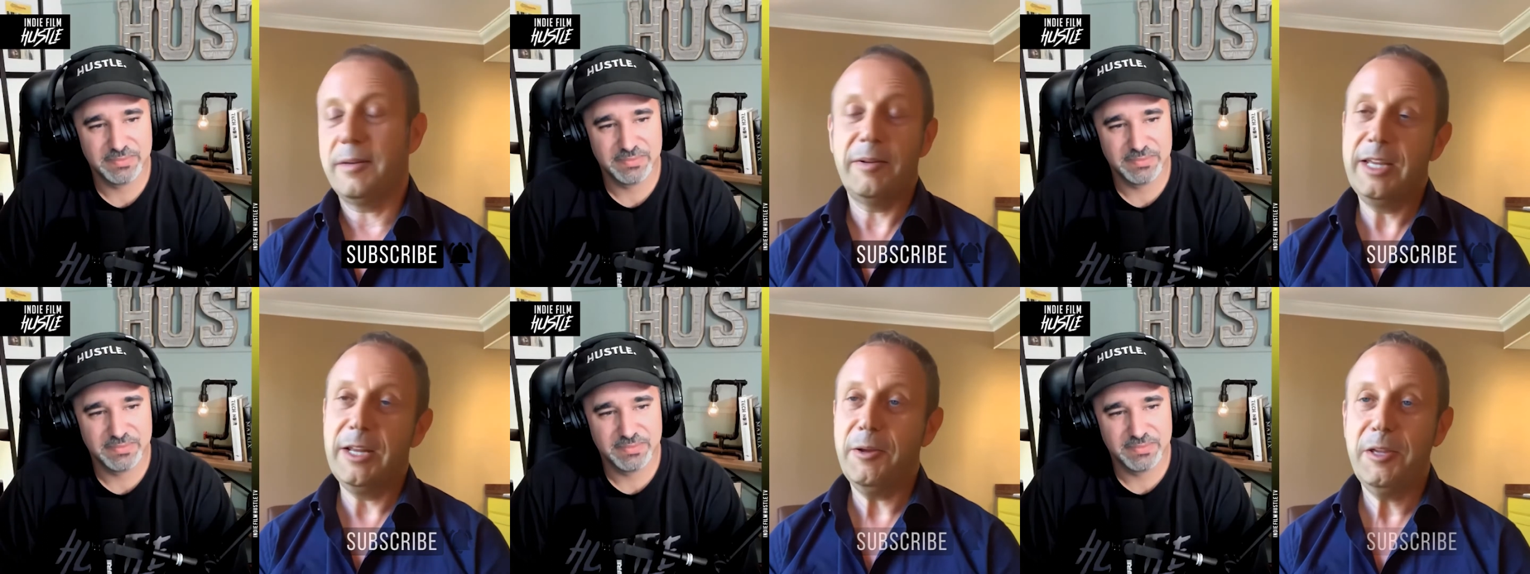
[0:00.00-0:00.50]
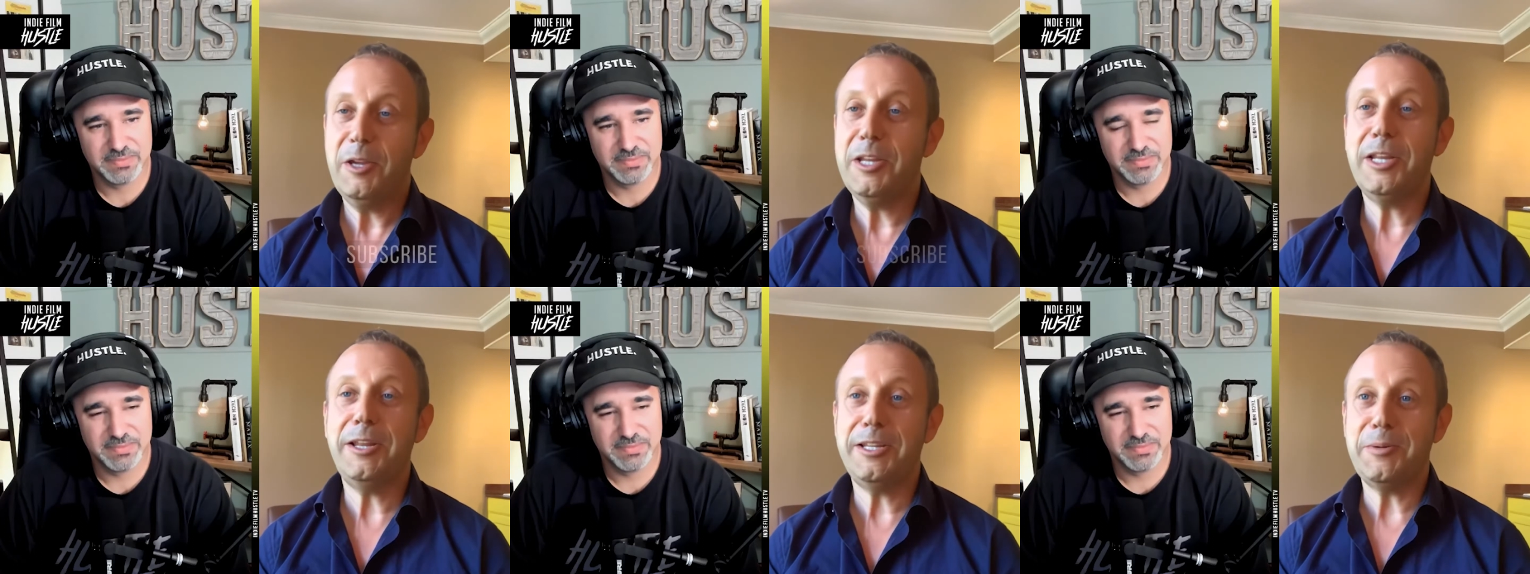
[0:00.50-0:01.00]
Speaker 1: you know, you can
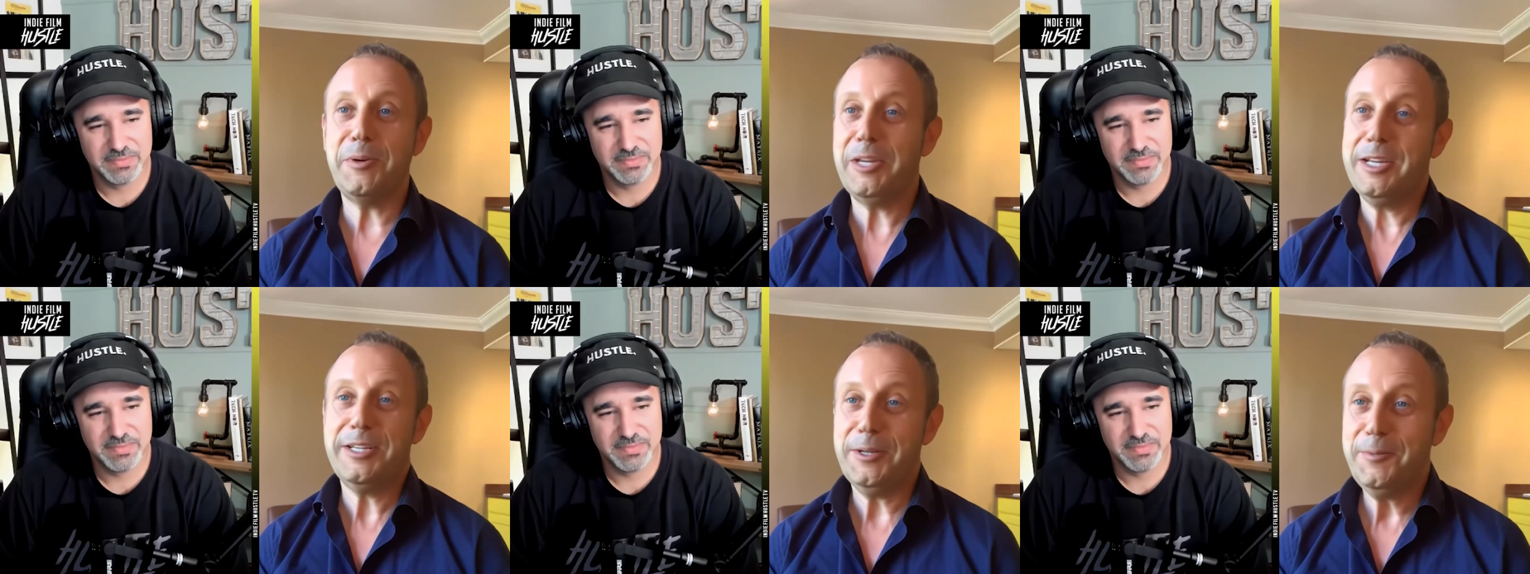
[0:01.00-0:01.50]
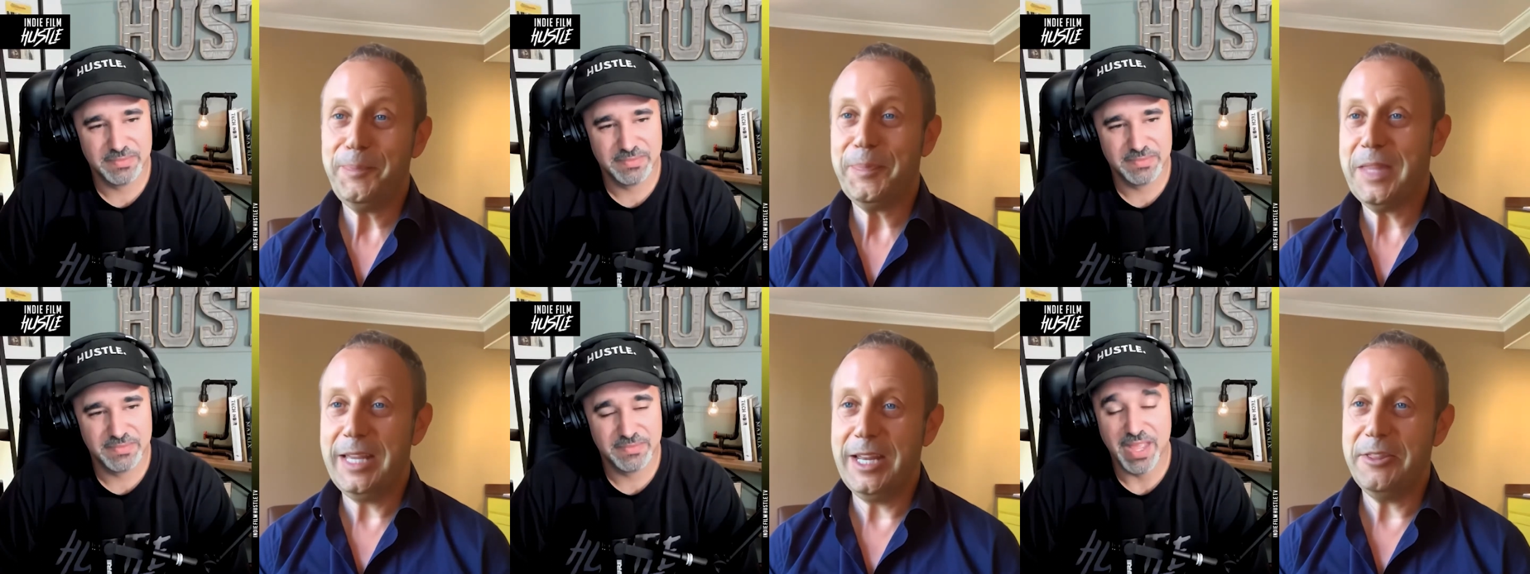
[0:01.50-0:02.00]
only do what you can do.
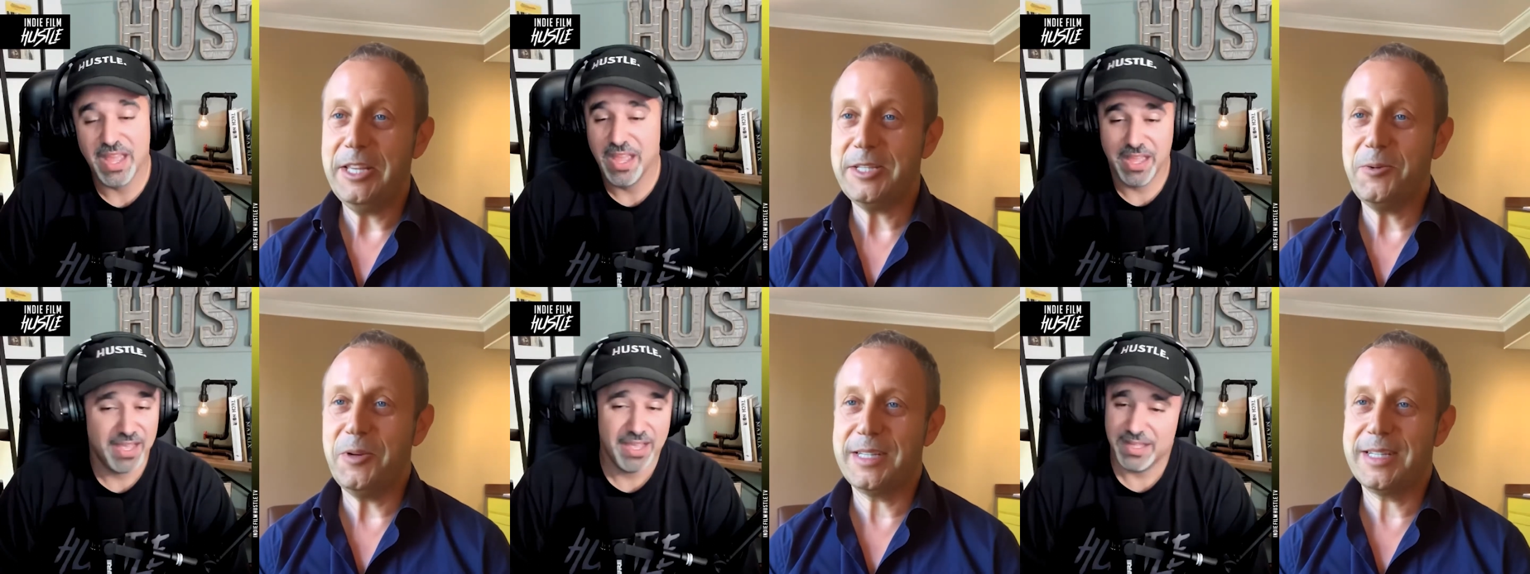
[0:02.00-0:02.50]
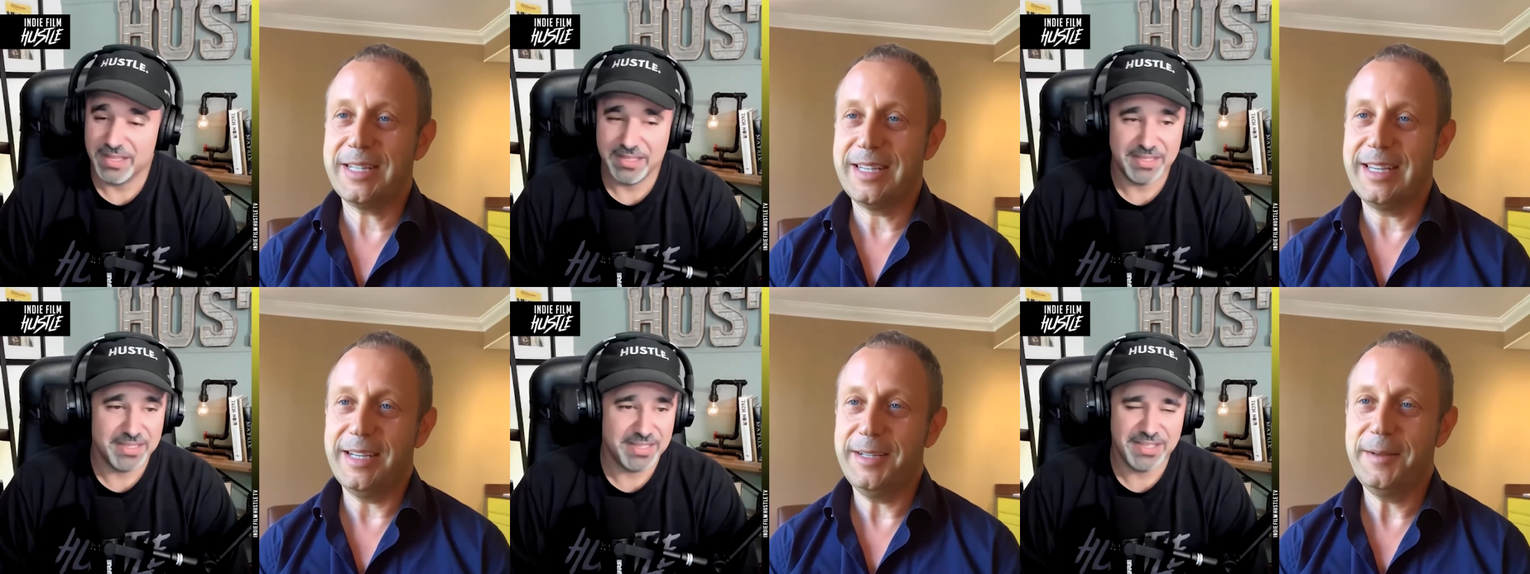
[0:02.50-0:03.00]
You know, there's always yeah